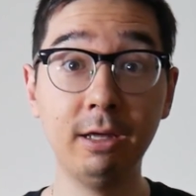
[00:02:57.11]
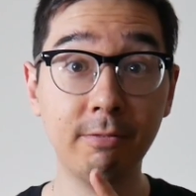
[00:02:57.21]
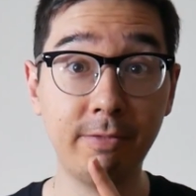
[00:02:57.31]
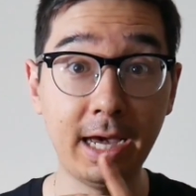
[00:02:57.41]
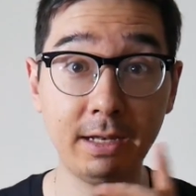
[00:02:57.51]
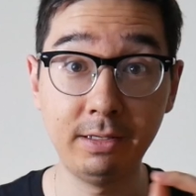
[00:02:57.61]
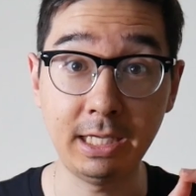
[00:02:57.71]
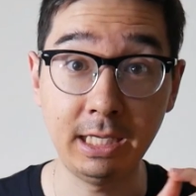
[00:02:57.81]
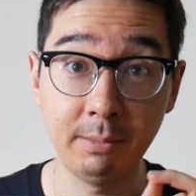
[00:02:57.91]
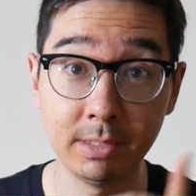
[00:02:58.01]
that
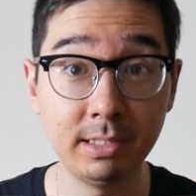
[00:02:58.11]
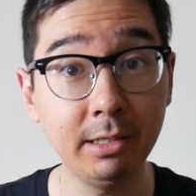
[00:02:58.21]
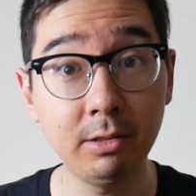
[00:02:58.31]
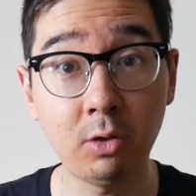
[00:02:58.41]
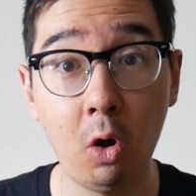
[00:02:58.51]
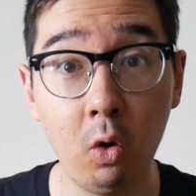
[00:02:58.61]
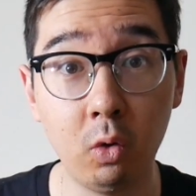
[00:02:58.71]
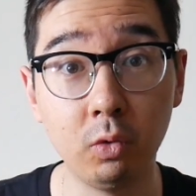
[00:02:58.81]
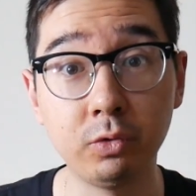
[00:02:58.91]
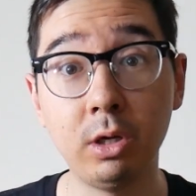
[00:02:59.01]
the mysterious
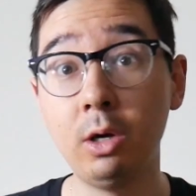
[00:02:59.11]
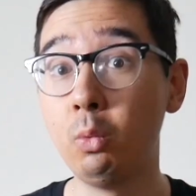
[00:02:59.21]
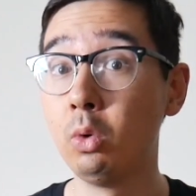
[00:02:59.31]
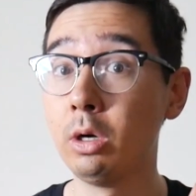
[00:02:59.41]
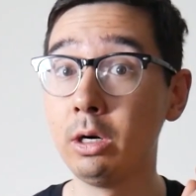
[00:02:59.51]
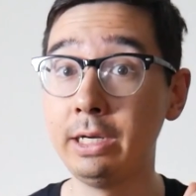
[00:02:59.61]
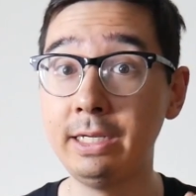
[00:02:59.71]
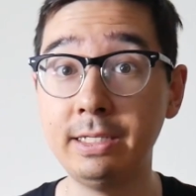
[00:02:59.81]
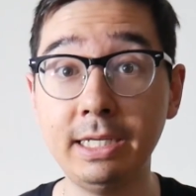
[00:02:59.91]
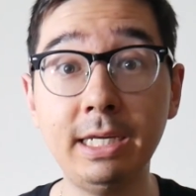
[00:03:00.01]
holes were
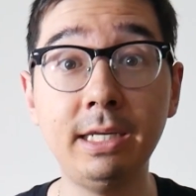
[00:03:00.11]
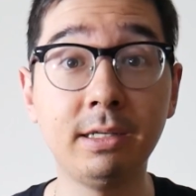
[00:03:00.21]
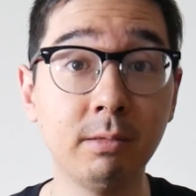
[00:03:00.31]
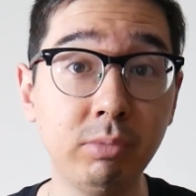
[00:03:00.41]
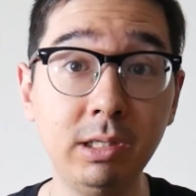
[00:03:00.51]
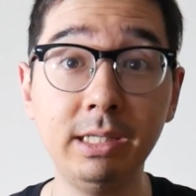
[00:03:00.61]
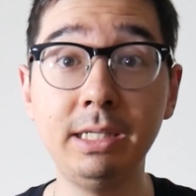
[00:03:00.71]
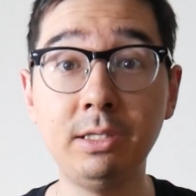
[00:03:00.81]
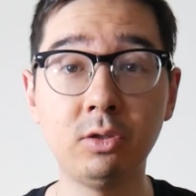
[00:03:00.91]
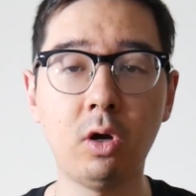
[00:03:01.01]
indeed
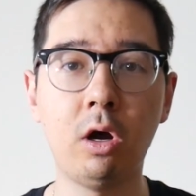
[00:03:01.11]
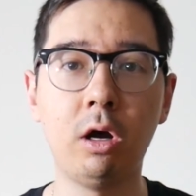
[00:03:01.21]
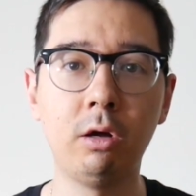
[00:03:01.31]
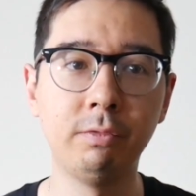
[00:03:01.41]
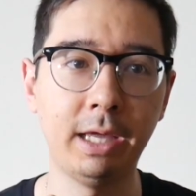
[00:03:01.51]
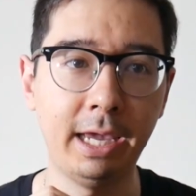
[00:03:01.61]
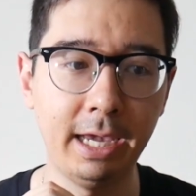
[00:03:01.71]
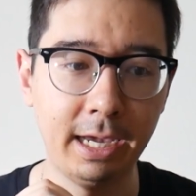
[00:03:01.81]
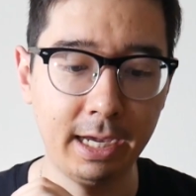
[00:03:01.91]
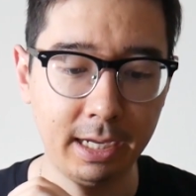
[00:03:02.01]
completely solved
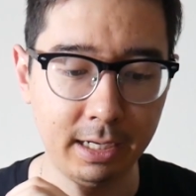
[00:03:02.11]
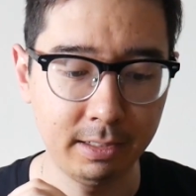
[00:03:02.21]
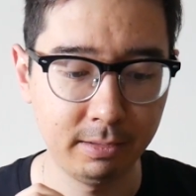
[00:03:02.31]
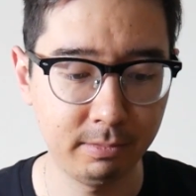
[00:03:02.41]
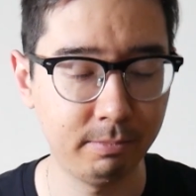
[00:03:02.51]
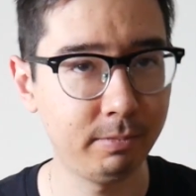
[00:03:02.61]
and